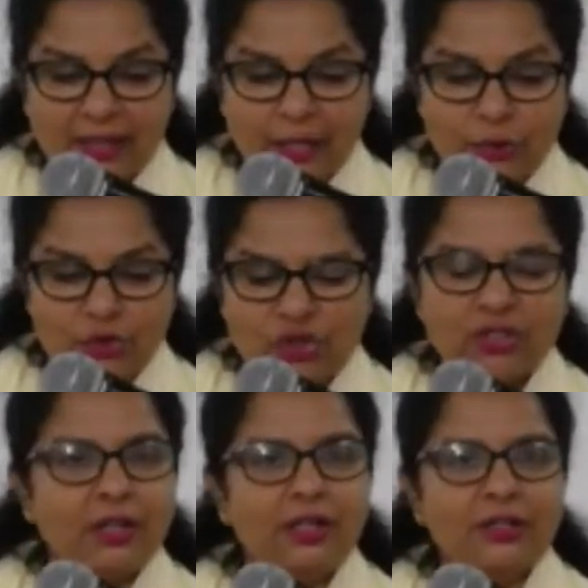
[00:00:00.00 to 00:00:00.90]
and you
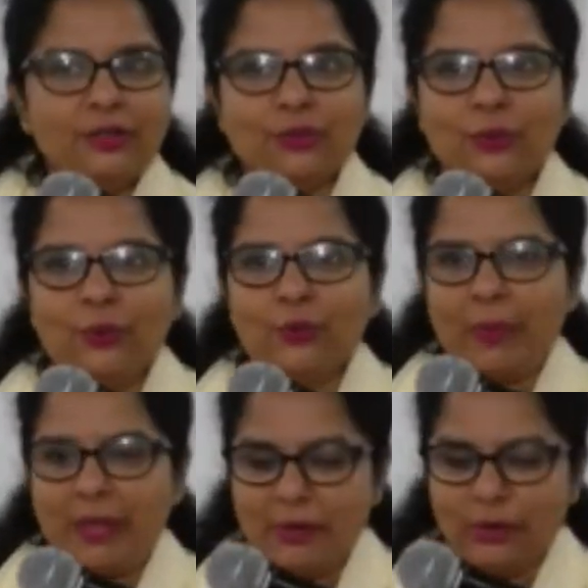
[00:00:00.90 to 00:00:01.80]
struggle through,
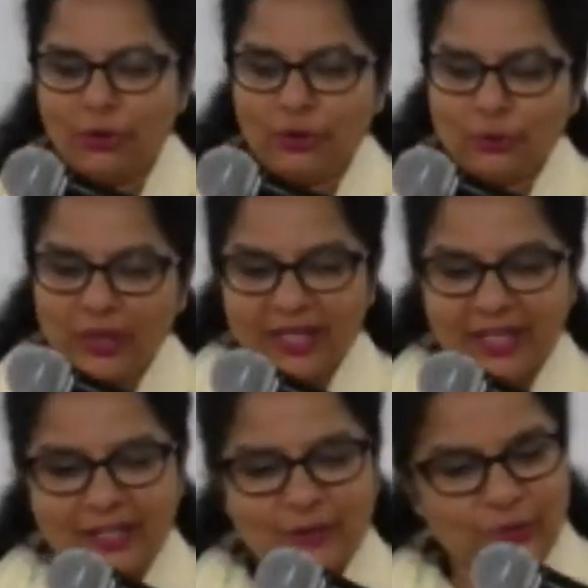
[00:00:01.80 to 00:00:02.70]
maybe you're not doing
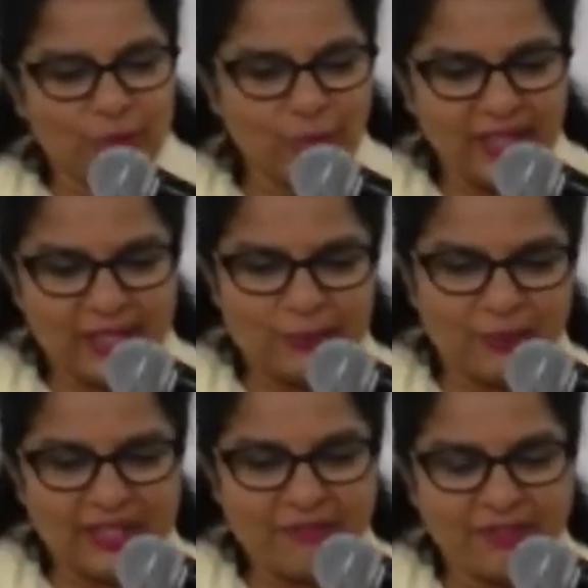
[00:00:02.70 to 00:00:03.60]
it, you're doing it,
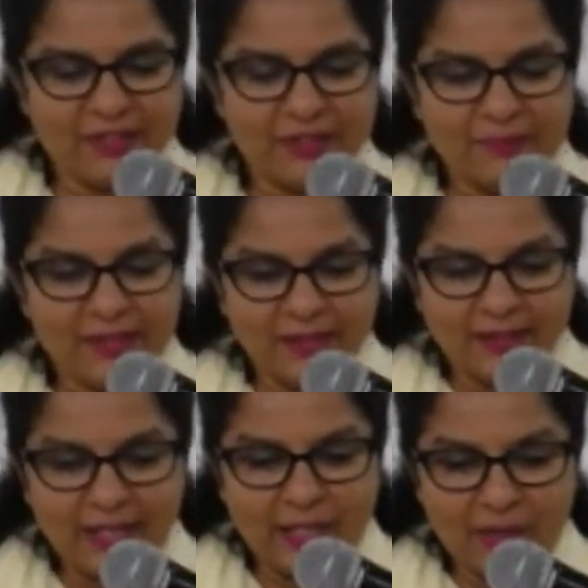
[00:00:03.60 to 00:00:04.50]
whatever.
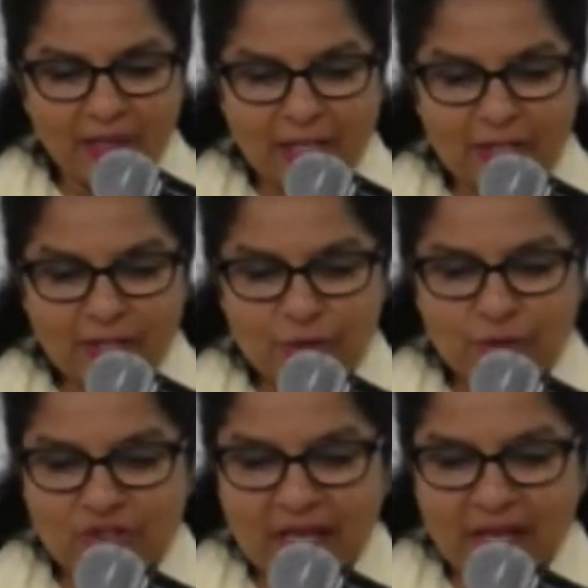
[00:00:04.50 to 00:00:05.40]
Anyone likes to
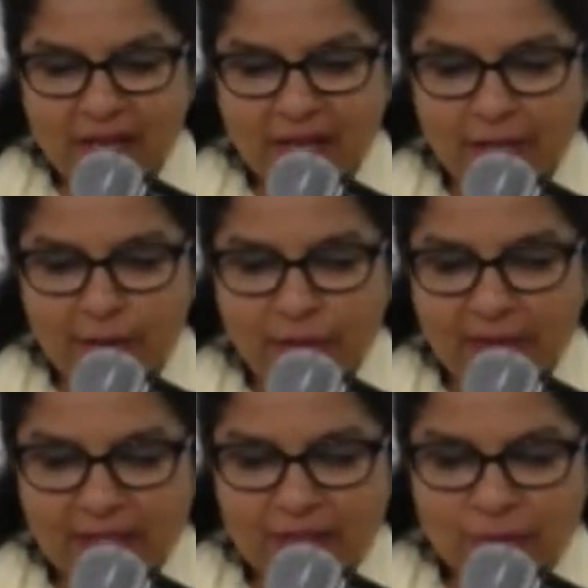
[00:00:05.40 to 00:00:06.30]
share, our
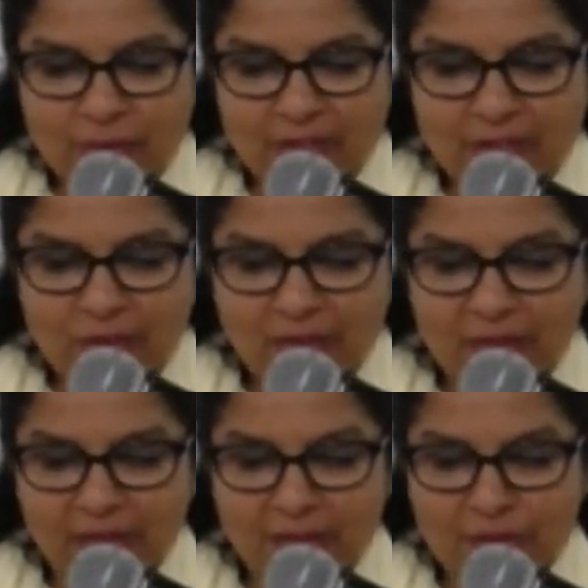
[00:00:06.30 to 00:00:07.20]
online students, you can
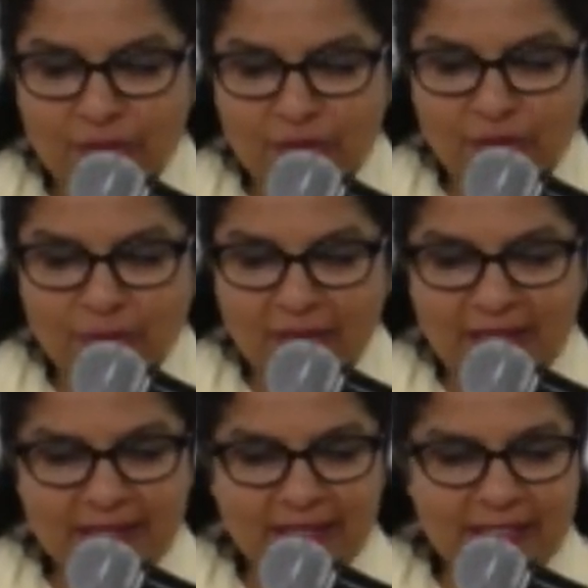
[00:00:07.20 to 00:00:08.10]
unmute your
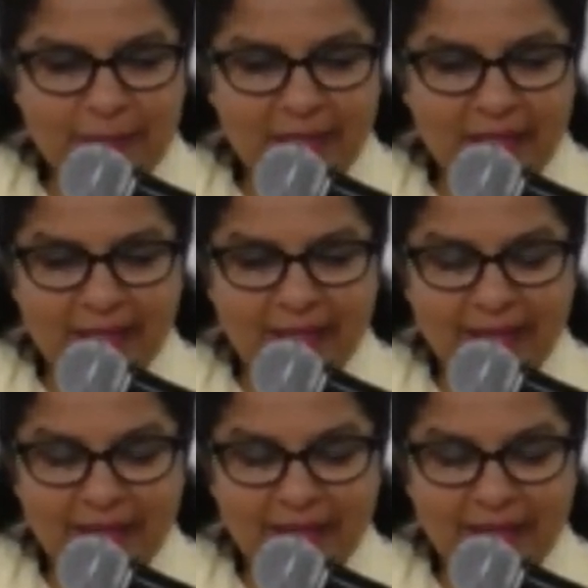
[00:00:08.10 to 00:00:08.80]
mics and speak.